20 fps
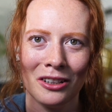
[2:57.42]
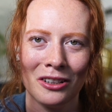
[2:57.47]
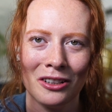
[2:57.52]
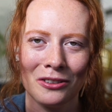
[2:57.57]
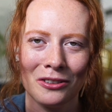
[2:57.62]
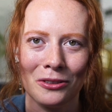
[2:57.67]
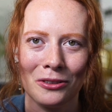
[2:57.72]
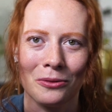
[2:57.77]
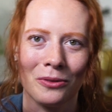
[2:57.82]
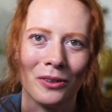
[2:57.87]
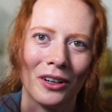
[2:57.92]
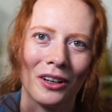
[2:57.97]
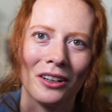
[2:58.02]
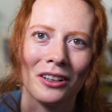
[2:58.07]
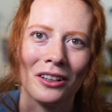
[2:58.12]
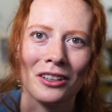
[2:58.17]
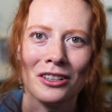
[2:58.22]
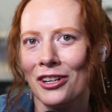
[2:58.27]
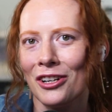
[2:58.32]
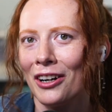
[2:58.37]
career
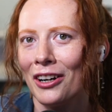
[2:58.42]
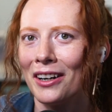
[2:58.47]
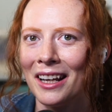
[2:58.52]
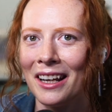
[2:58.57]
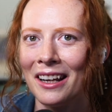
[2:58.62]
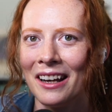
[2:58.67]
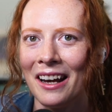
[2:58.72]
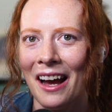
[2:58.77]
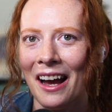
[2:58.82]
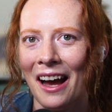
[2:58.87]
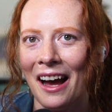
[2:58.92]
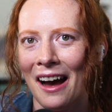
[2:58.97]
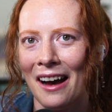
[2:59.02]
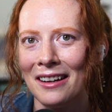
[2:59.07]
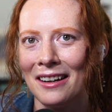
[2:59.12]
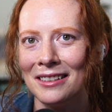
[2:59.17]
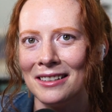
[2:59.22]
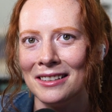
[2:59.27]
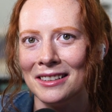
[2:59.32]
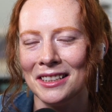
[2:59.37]
journey
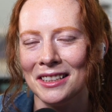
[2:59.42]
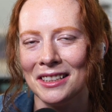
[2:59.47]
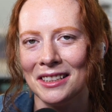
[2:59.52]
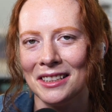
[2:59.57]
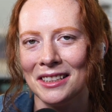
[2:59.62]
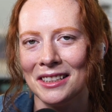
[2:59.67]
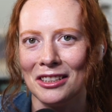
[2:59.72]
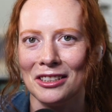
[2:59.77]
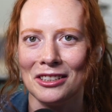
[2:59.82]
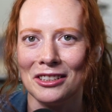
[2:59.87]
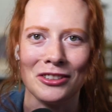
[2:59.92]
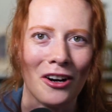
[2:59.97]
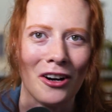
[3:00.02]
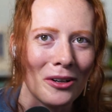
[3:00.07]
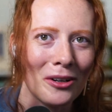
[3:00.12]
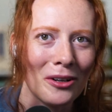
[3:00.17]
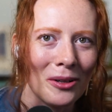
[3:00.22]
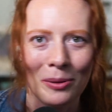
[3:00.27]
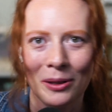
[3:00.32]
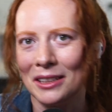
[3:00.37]
as a
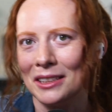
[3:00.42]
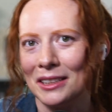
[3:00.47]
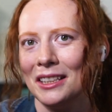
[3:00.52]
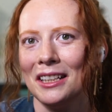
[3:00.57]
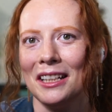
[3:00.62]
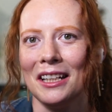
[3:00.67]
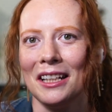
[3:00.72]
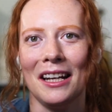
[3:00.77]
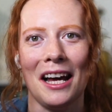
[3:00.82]
startup person,